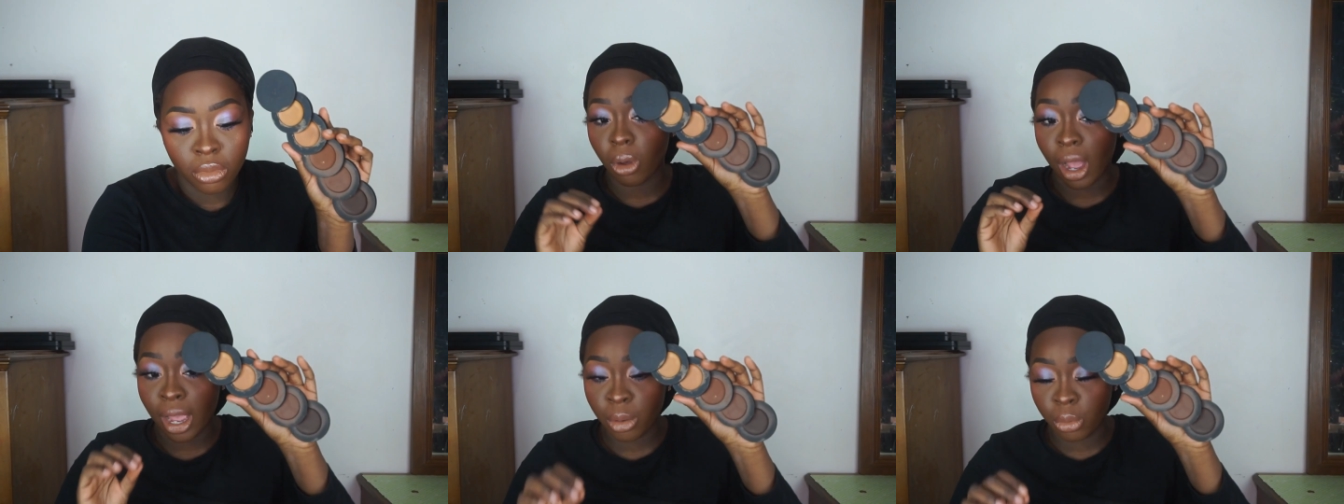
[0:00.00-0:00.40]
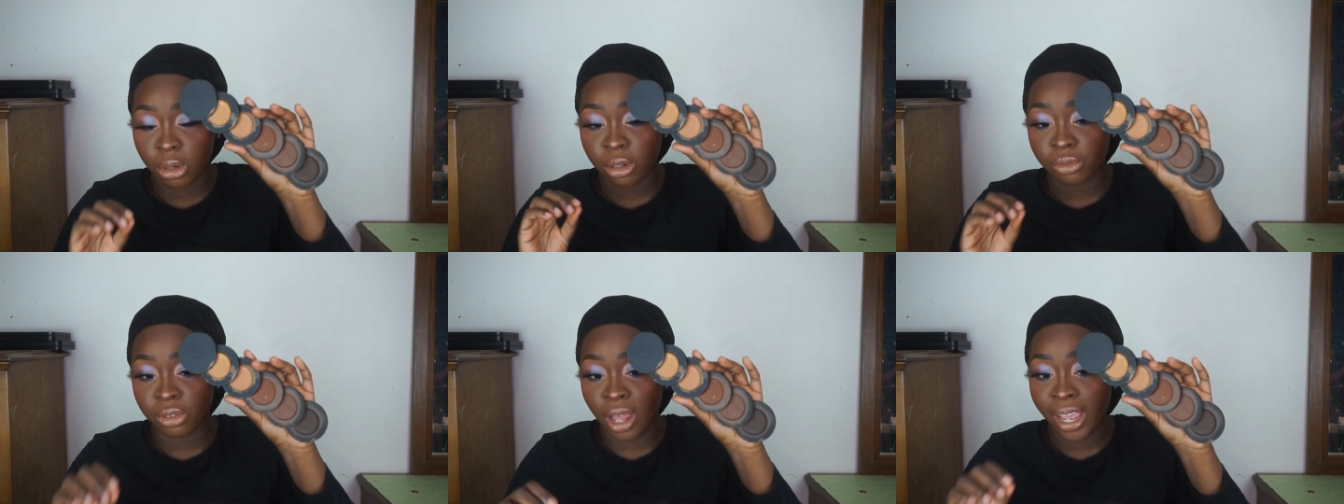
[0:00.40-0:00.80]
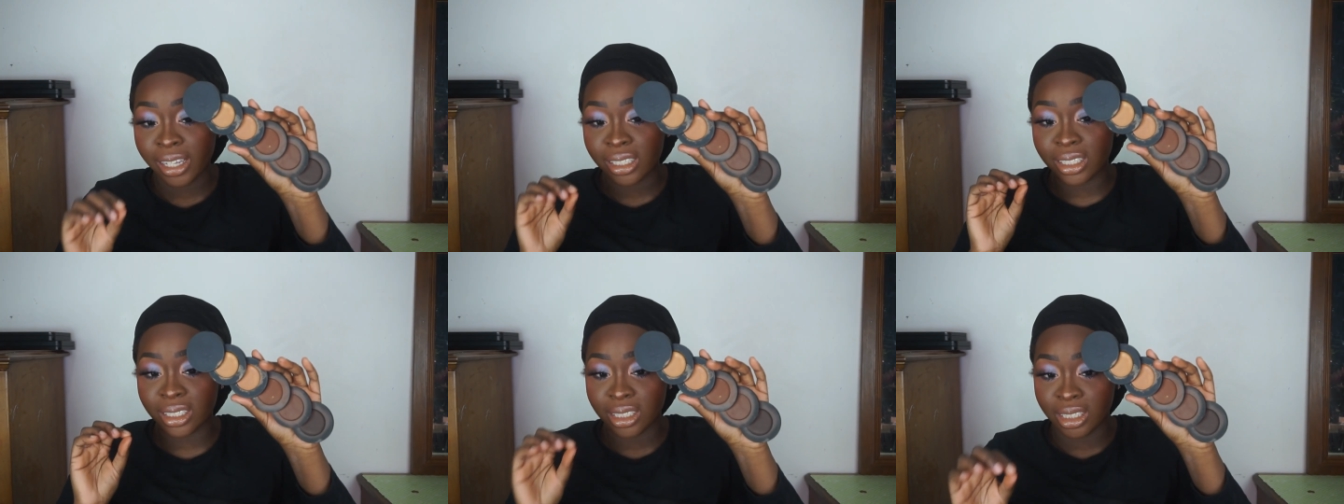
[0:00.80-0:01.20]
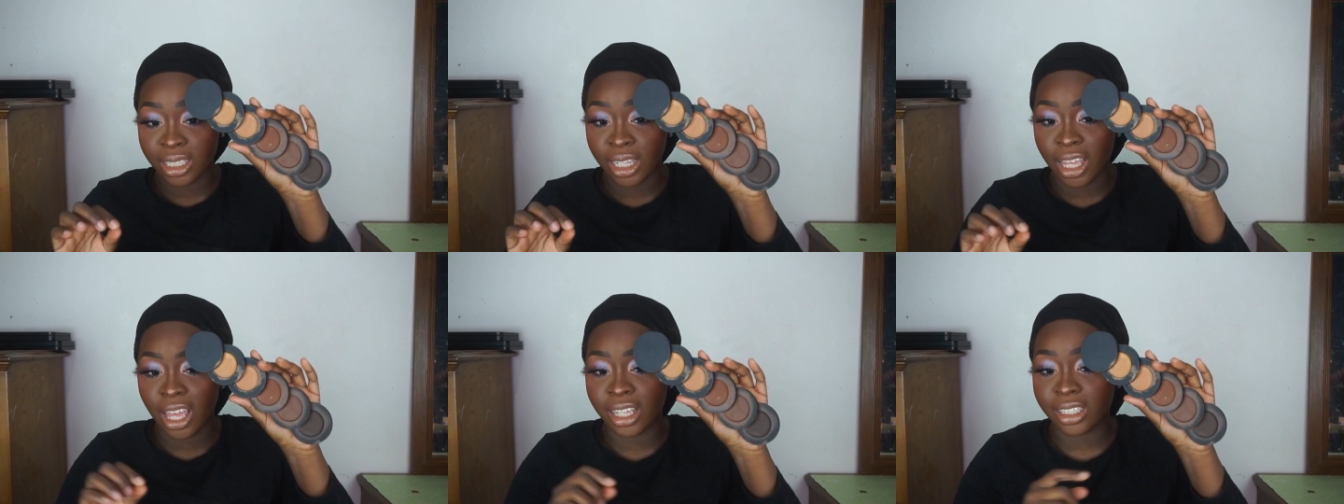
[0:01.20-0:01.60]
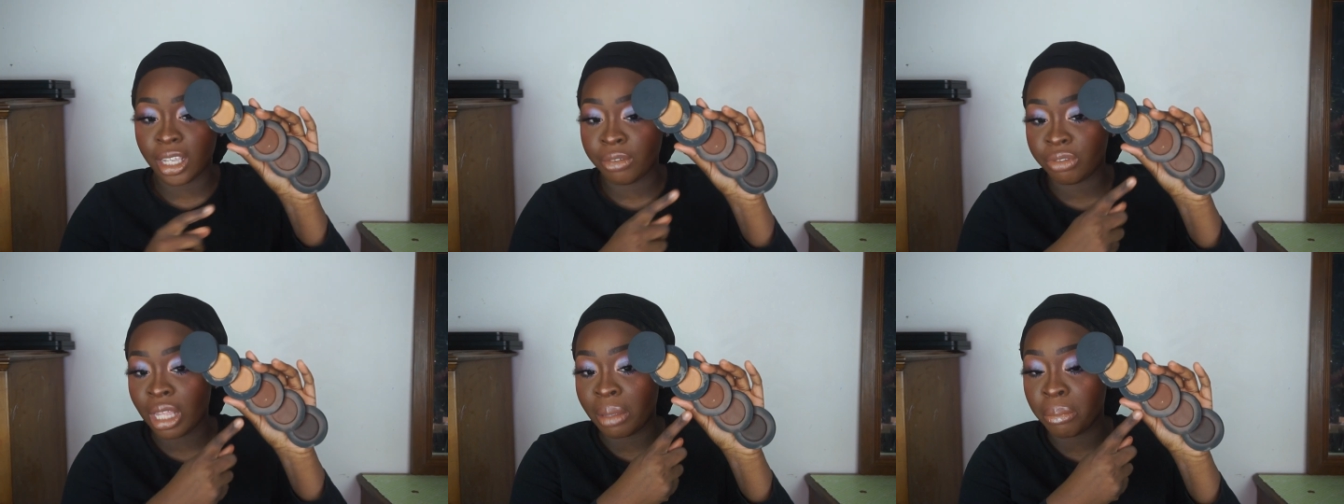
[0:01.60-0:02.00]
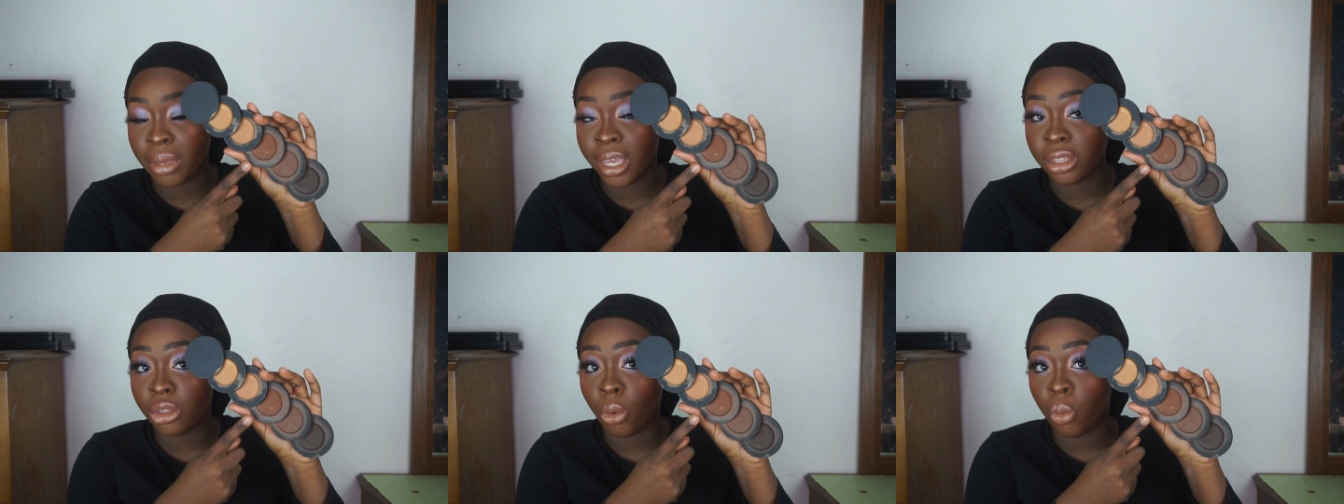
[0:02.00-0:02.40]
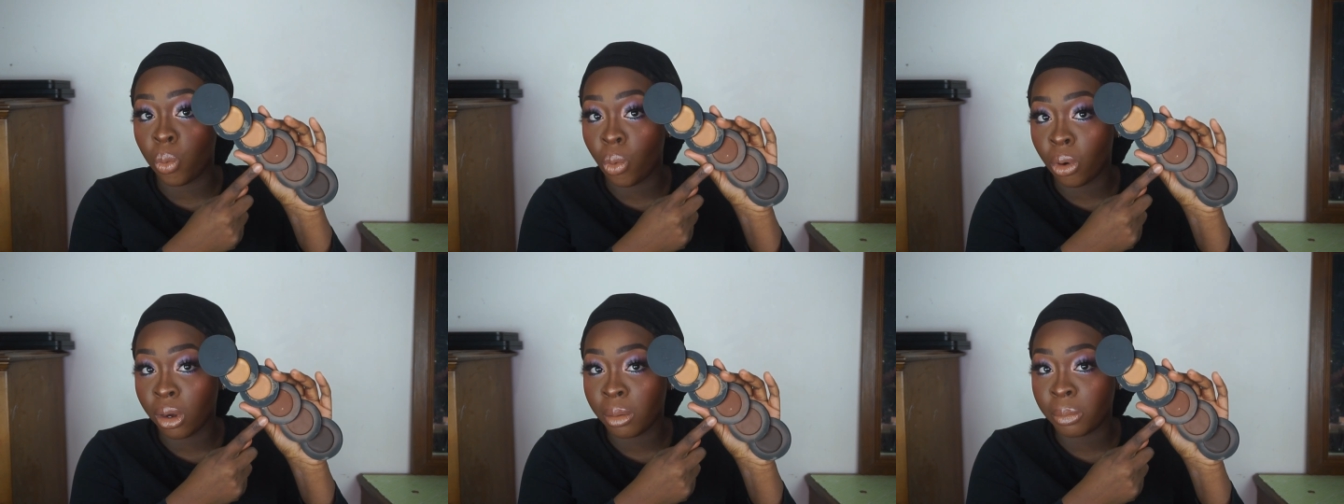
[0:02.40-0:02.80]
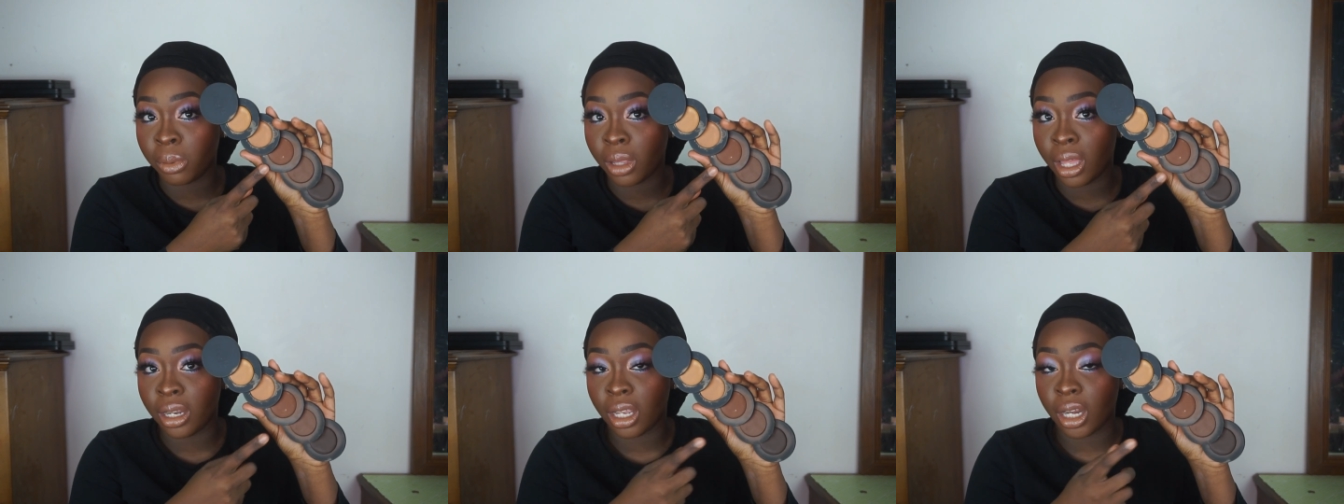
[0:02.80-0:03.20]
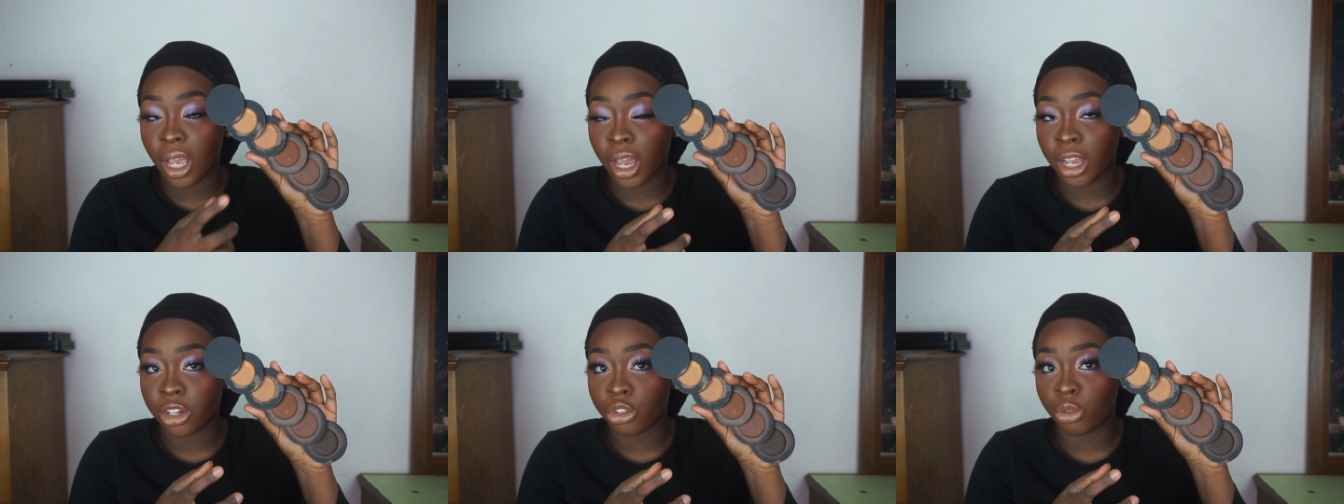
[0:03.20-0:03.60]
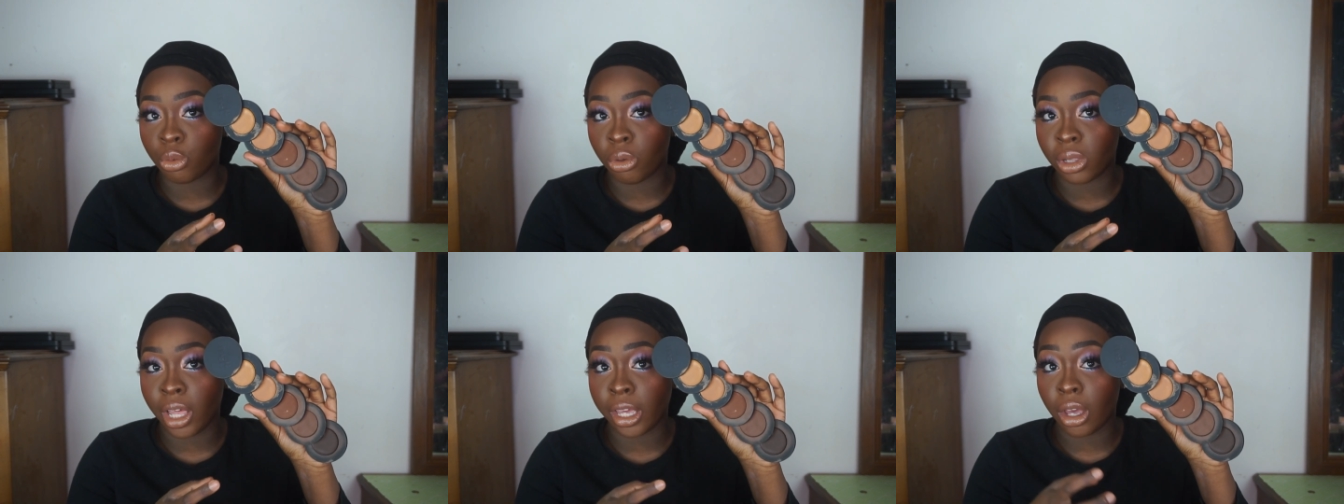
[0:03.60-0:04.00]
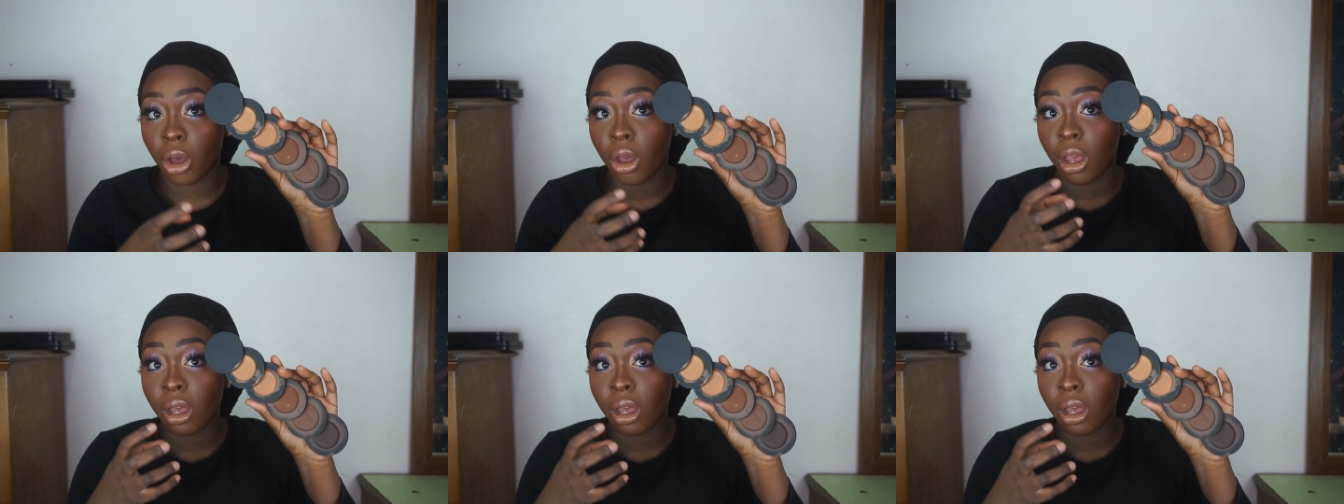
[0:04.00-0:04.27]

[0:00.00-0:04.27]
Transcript: I would have liked to see is if they made the warm blend an actual like